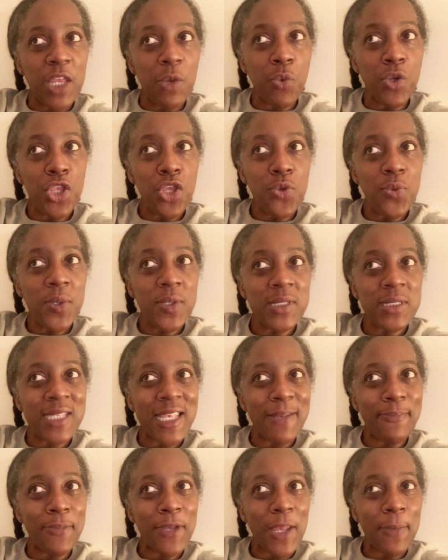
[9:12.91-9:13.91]
When you
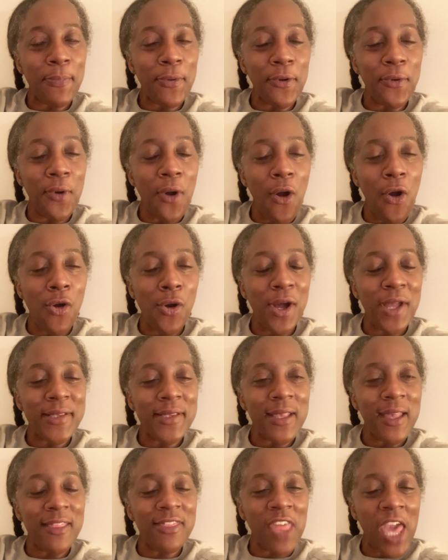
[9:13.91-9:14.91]
see people
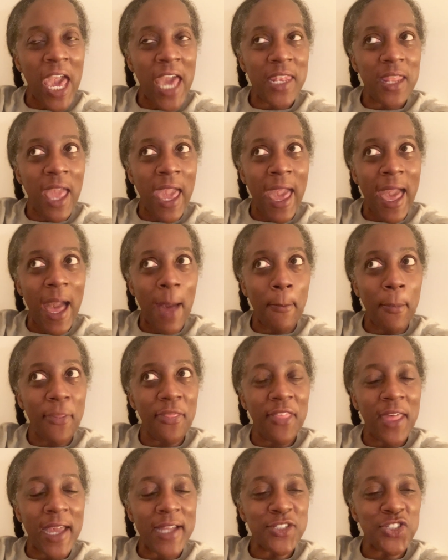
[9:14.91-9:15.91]
on that app,
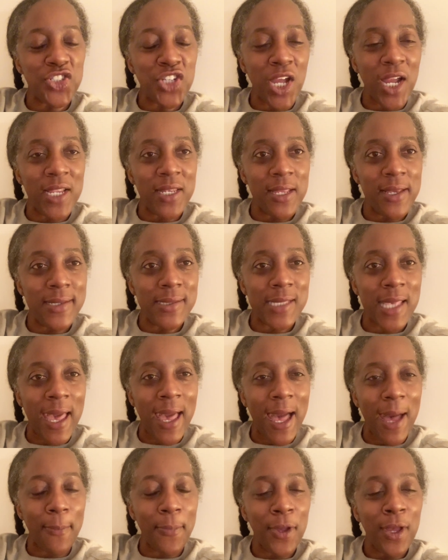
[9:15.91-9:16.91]
that Chinese
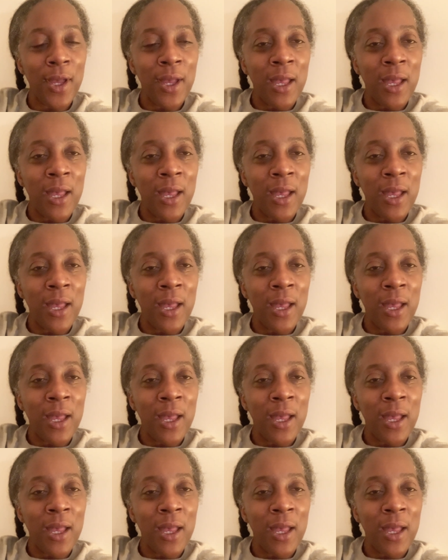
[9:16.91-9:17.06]
app,